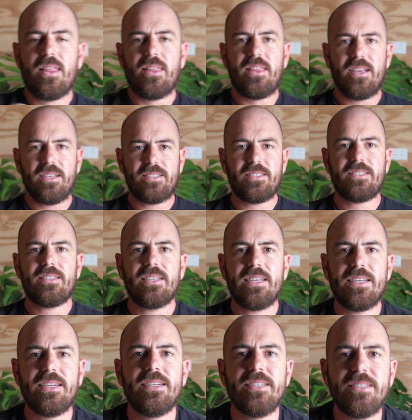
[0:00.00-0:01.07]
This
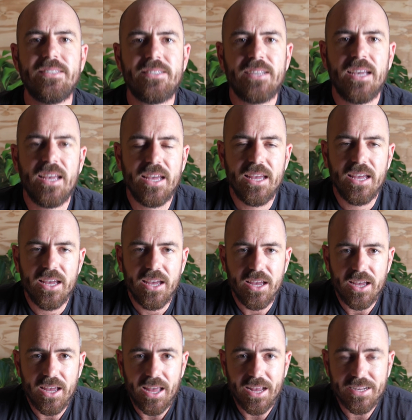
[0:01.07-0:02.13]
is
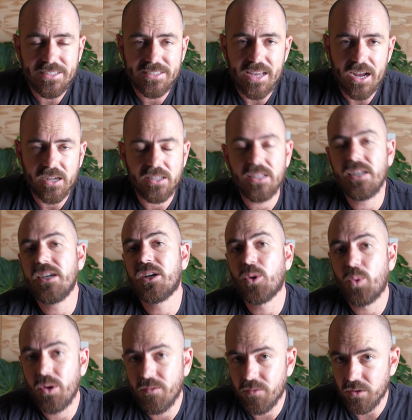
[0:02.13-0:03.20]
exactly
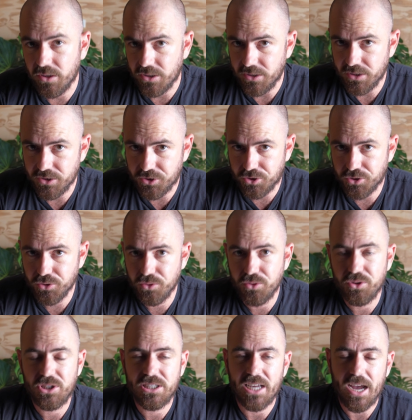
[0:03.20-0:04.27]
equivalent
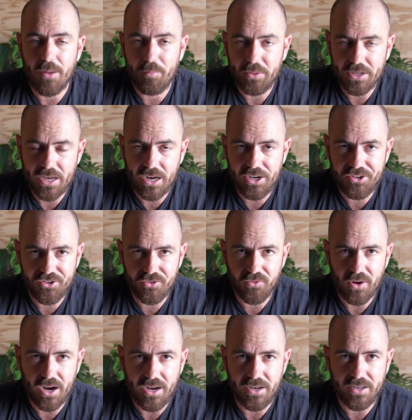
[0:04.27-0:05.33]
to the application
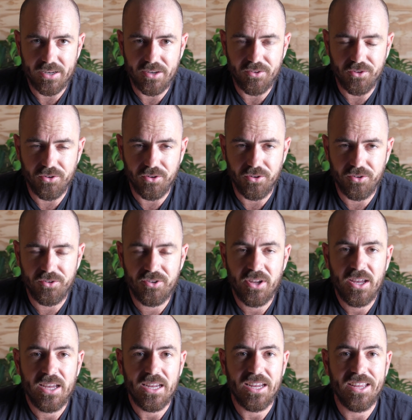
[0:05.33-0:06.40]
rate that is used
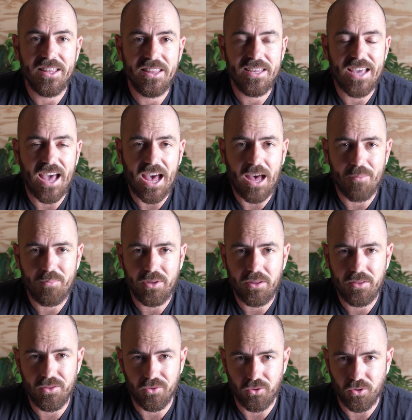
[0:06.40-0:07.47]
in the
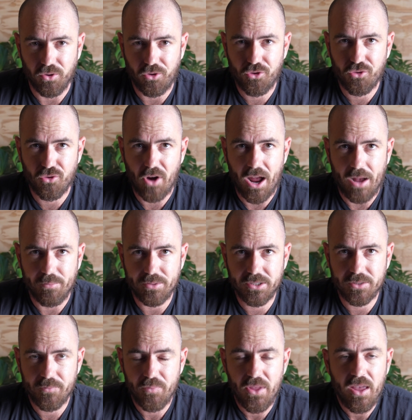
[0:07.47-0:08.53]
Apithor
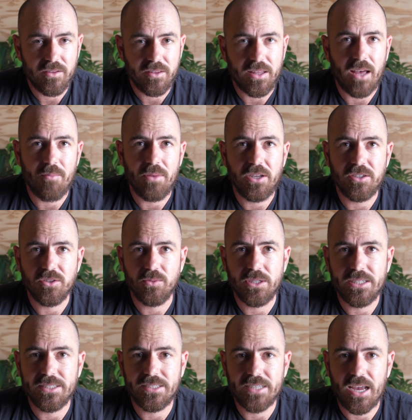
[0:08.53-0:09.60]
traps. That means that we
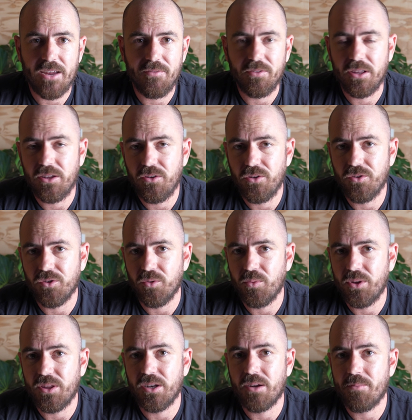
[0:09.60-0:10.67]
can safely use it
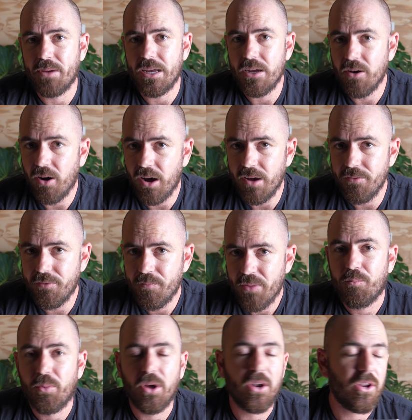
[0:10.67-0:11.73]
within a beehive,
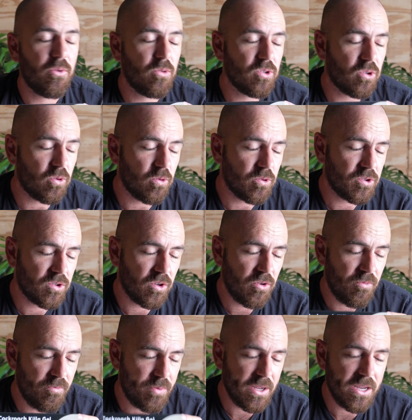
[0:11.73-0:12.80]
but it will also
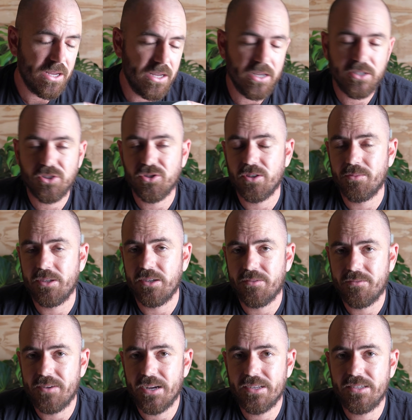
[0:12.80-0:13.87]
be extremely
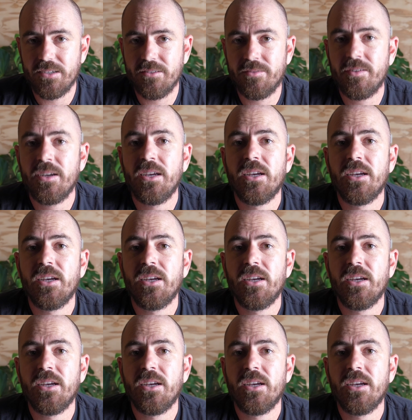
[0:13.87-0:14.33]
effective